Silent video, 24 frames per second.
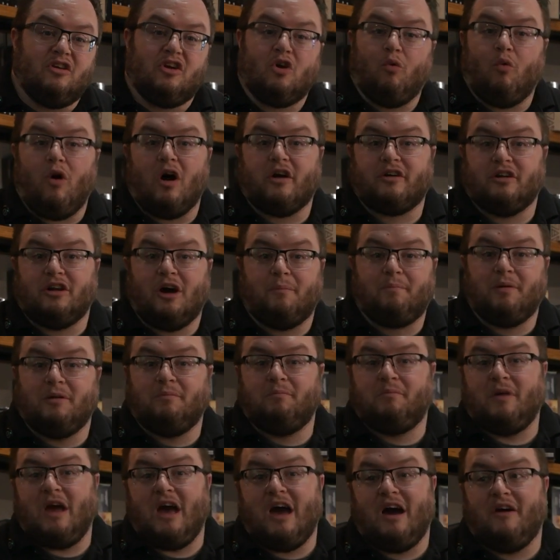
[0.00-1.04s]
You can walk it up
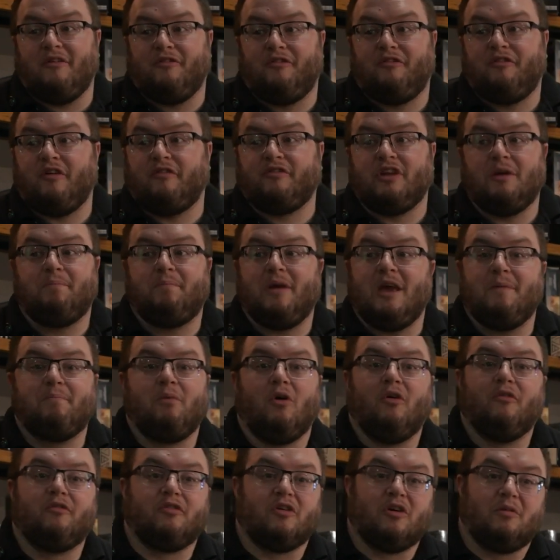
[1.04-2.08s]
and have 50
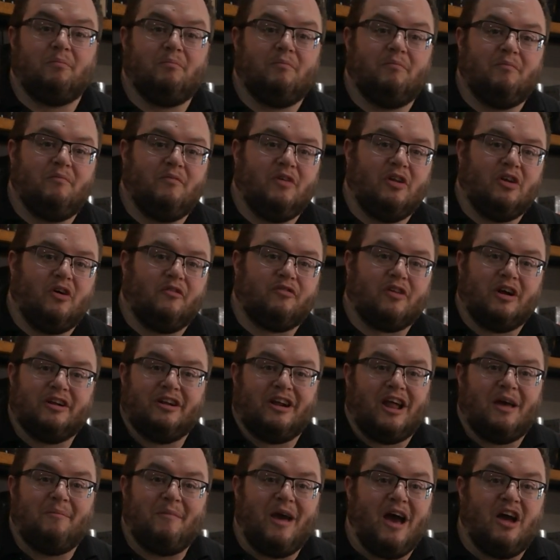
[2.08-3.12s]
people for,
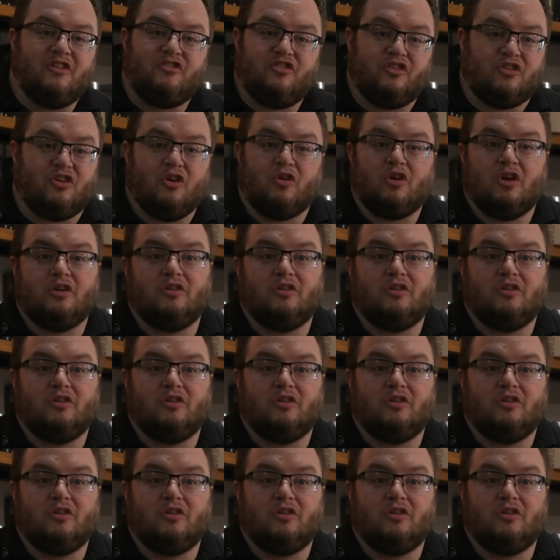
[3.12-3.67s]
Friday Night Magic.